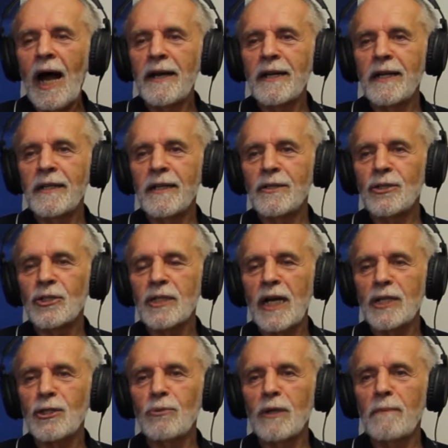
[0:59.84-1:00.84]
I had a
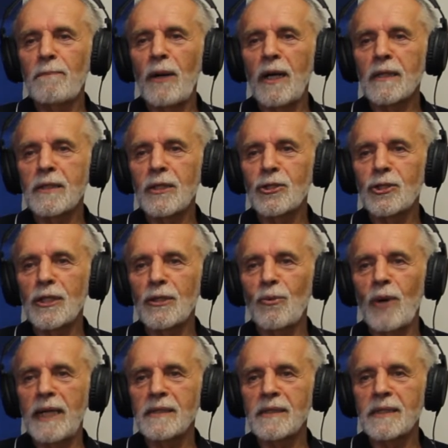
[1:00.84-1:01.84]
discussion with a politician
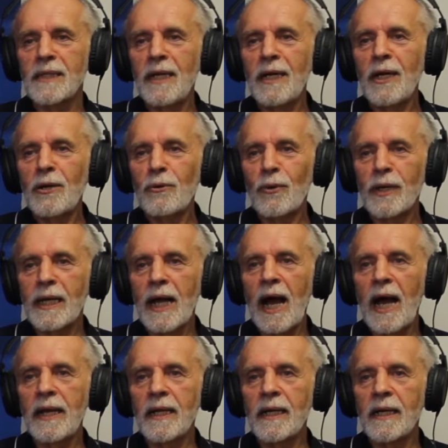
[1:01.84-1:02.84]
once
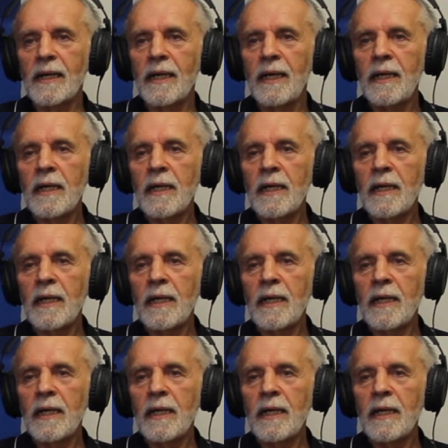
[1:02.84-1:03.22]
regarding